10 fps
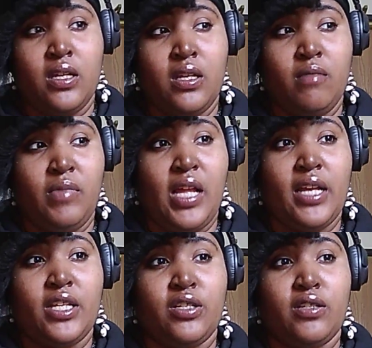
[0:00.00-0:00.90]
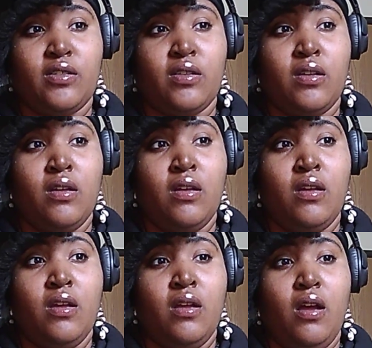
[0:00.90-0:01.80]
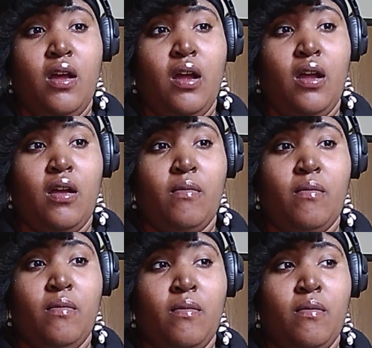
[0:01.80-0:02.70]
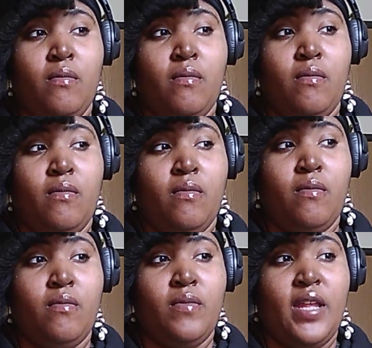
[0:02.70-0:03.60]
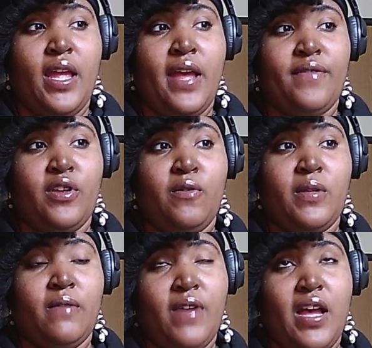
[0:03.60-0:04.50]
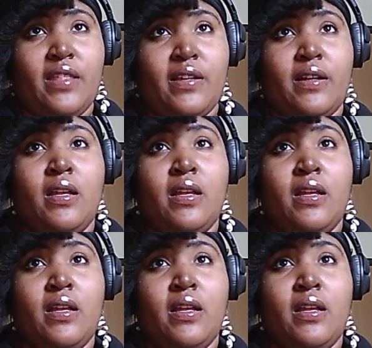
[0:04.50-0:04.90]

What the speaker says: blockages that have to do with the father.